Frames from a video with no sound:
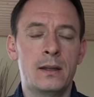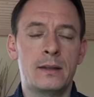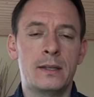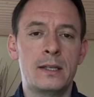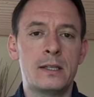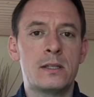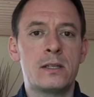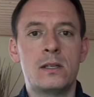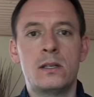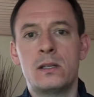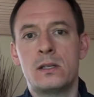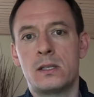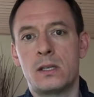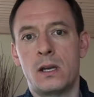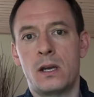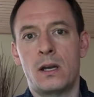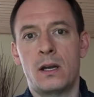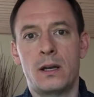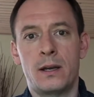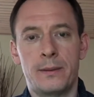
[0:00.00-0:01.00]
This is
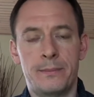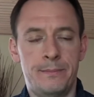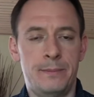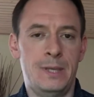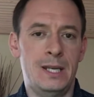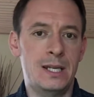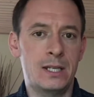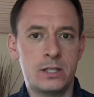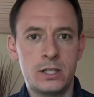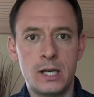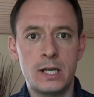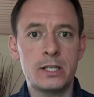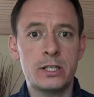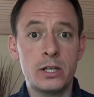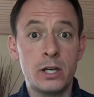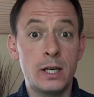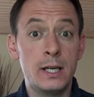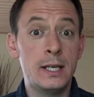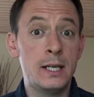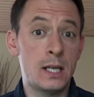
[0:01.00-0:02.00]

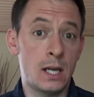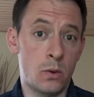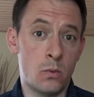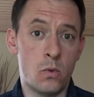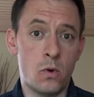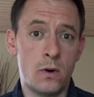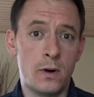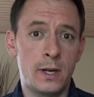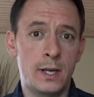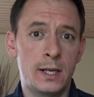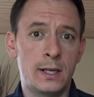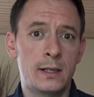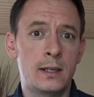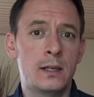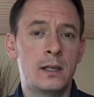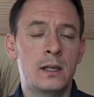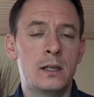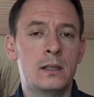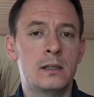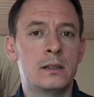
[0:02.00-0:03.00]
essentially a warning
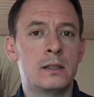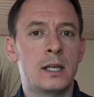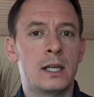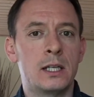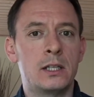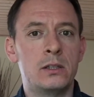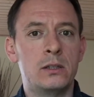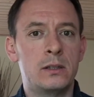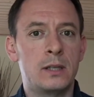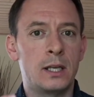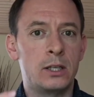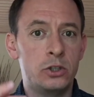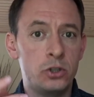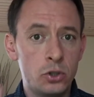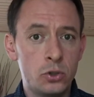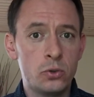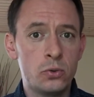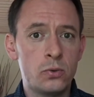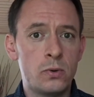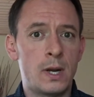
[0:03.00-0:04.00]
that
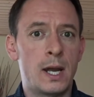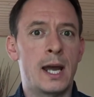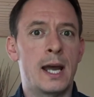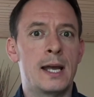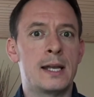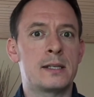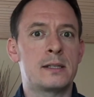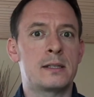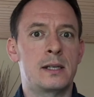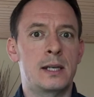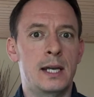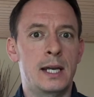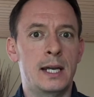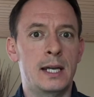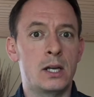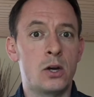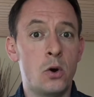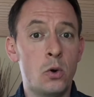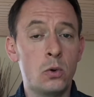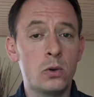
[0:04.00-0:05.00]
you, as
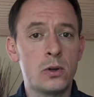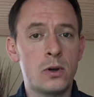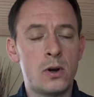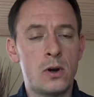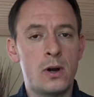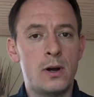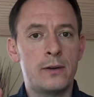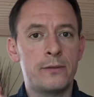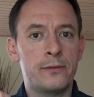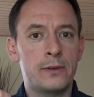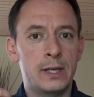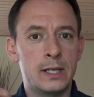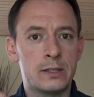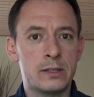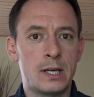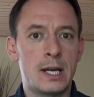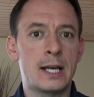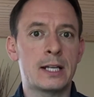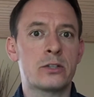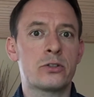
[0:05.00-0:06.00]
a holder of
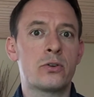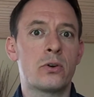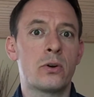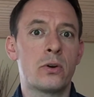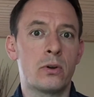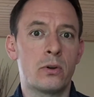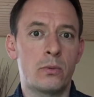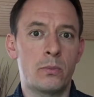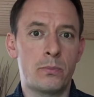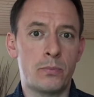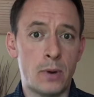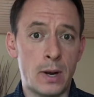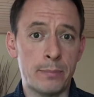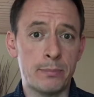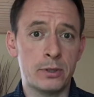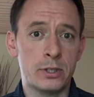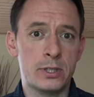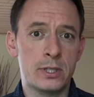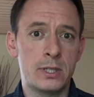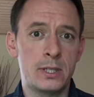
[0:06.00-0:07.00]
intellectual
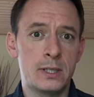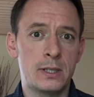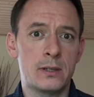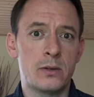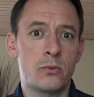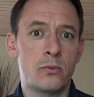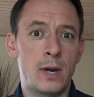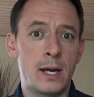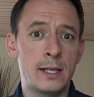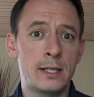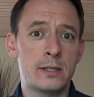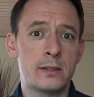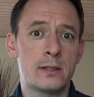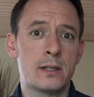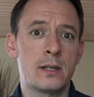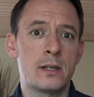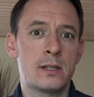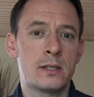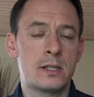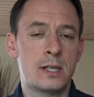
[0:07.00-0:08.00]
property rights,
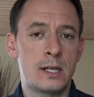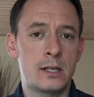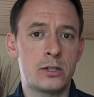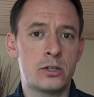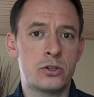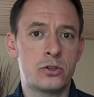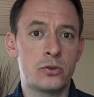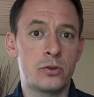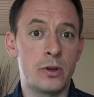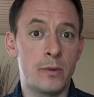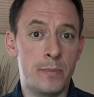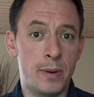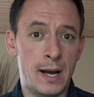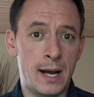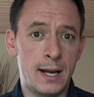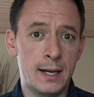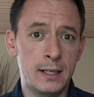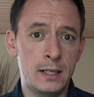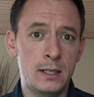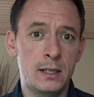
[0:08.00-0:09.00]
sent to the
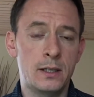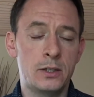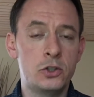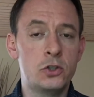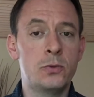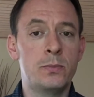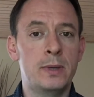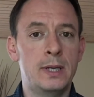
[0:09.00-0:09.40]
party you